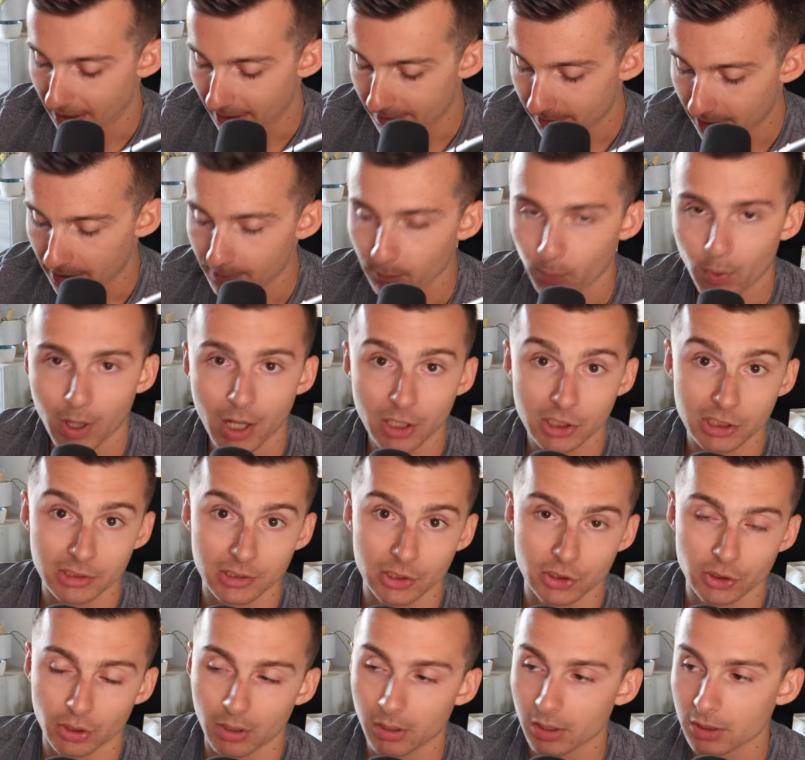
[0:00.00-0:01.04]
I'm, I'm watching the
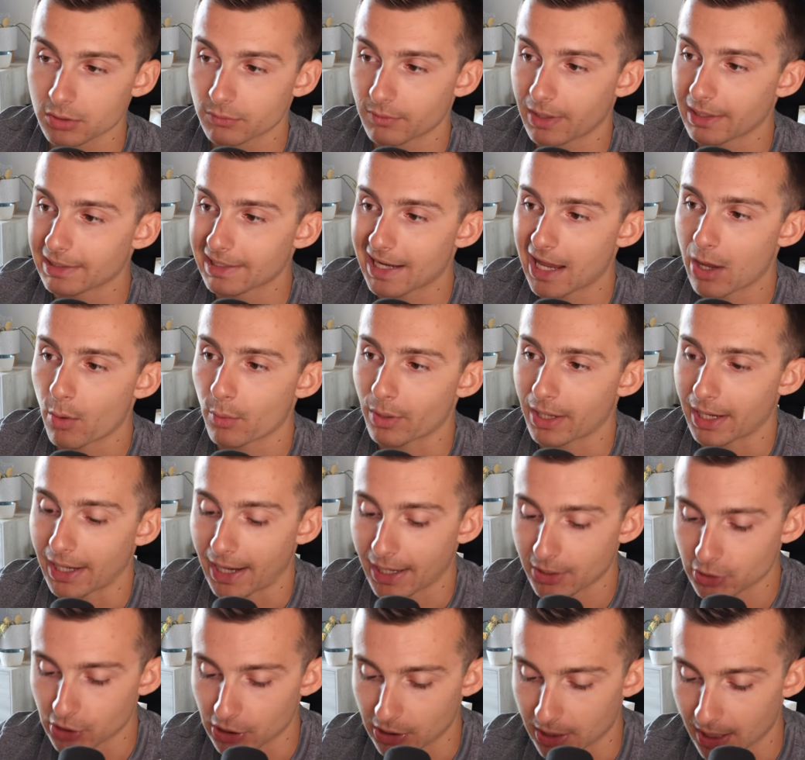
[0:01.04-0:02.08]
charts right now, and I
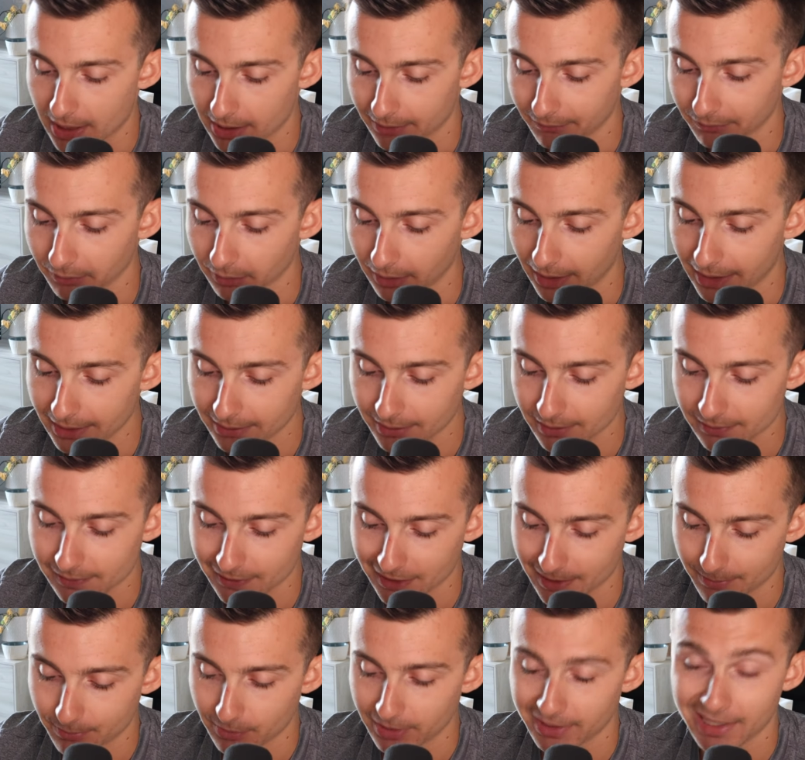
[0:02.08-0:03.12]
actually kind of like the
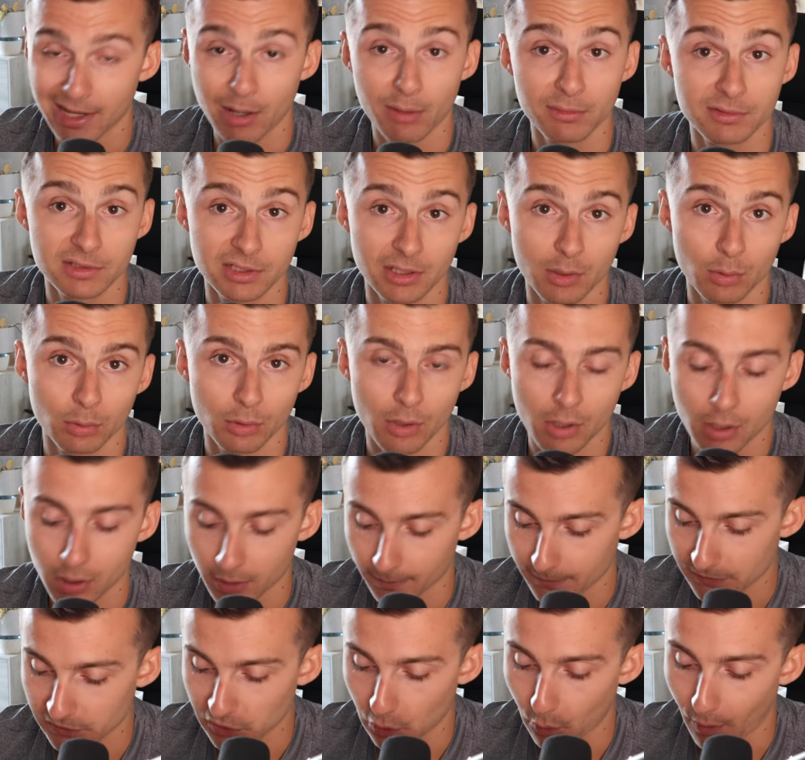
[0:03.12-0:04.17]
setup right now to go
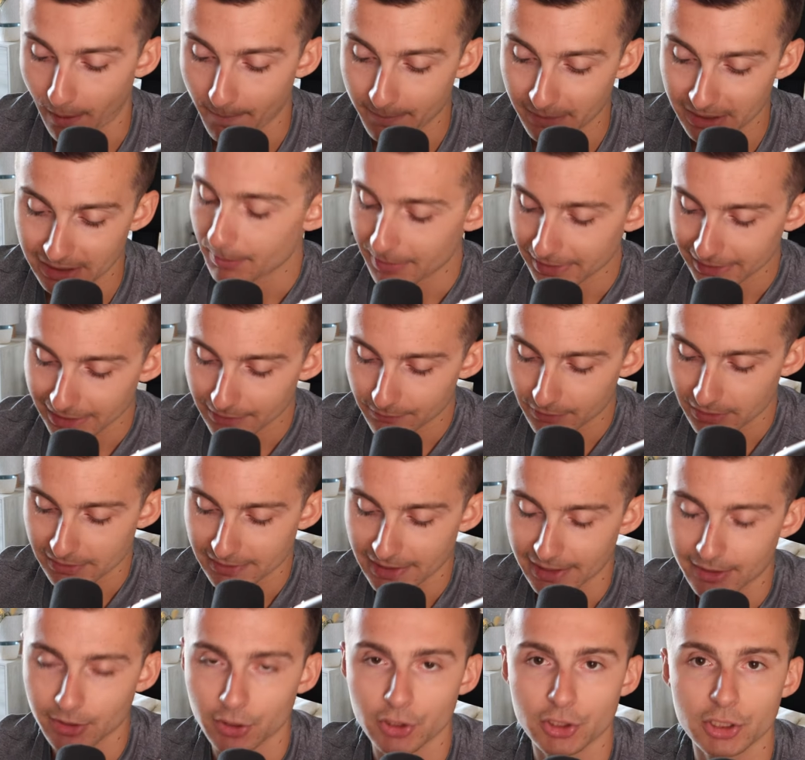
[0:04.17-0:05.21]
long. So I'm gonna, I'm gonna give it a
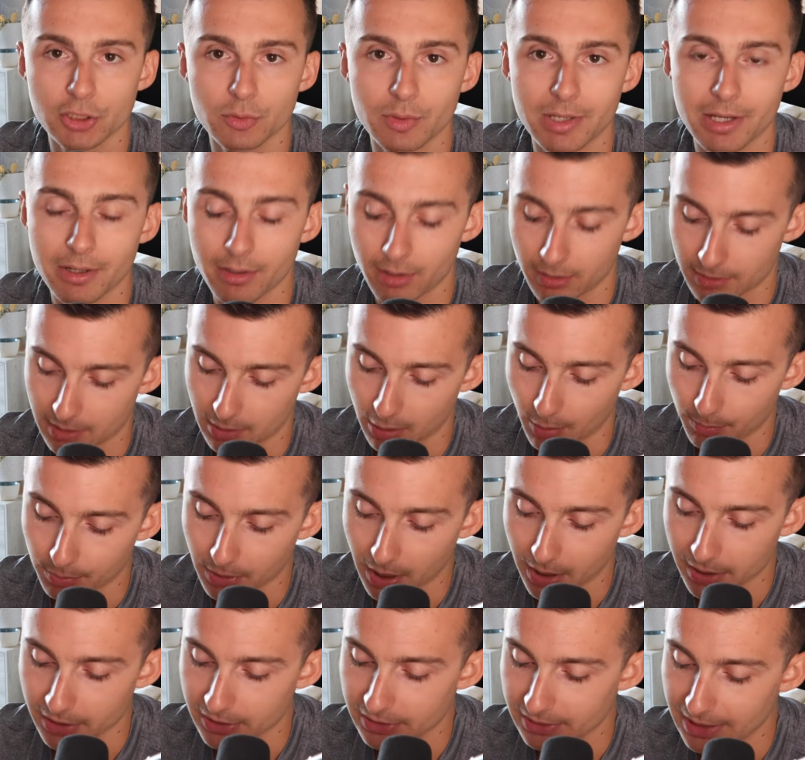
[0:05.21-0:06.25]
second or two here, and then I'll
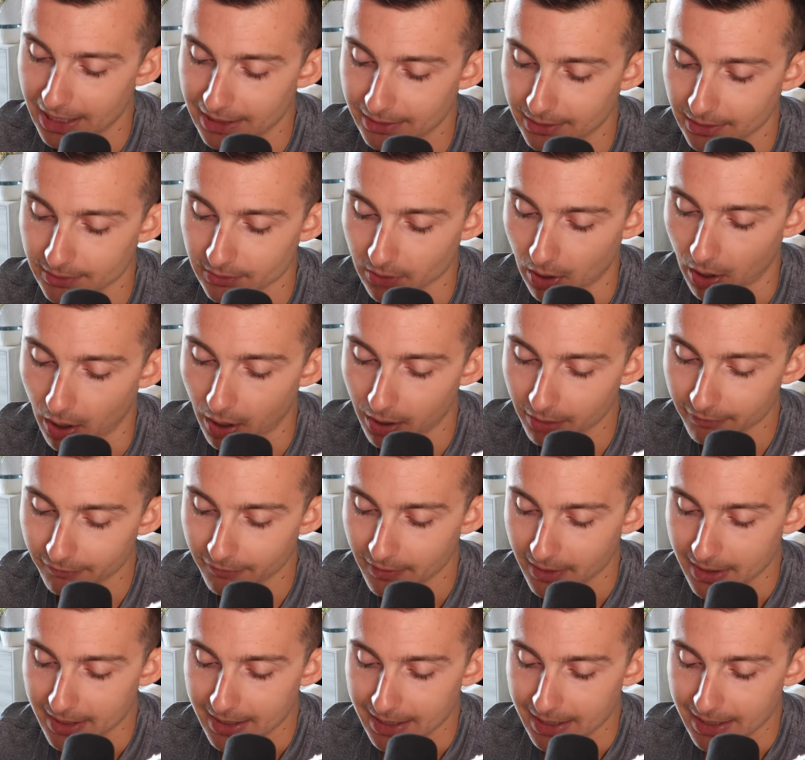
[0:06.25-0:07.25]
probably just take this off